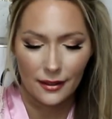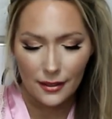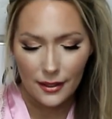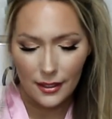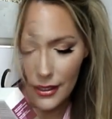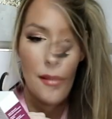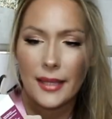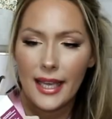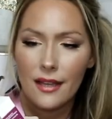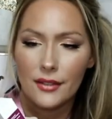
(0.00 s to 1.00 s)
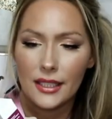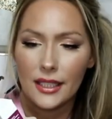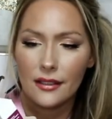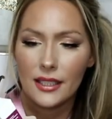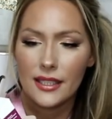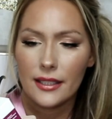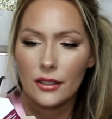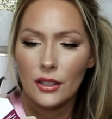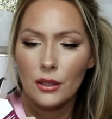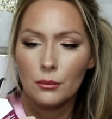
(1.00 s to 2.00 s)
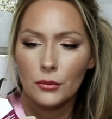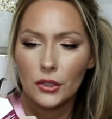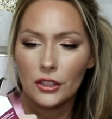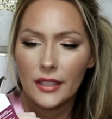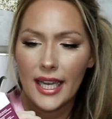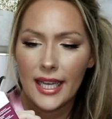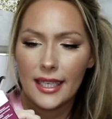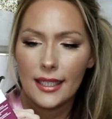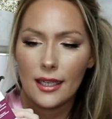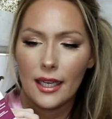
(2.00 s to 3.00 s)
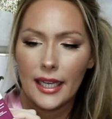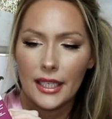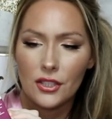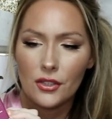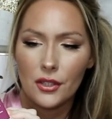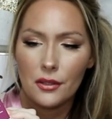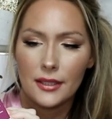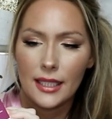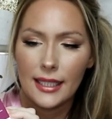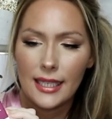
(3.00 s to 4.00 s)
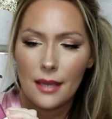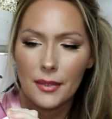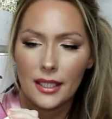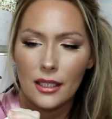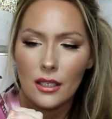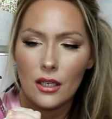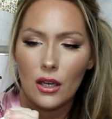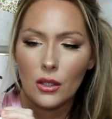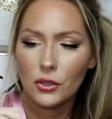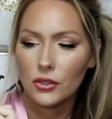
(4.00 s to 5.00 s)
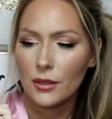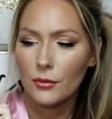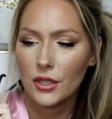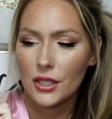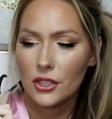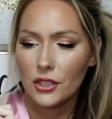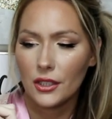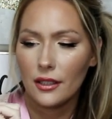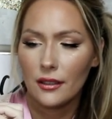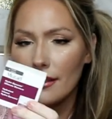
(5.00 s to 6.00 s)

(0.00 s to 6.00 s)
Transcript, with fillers: The first item I have in here is the Murad Hydro Dynamic Ultra Moisture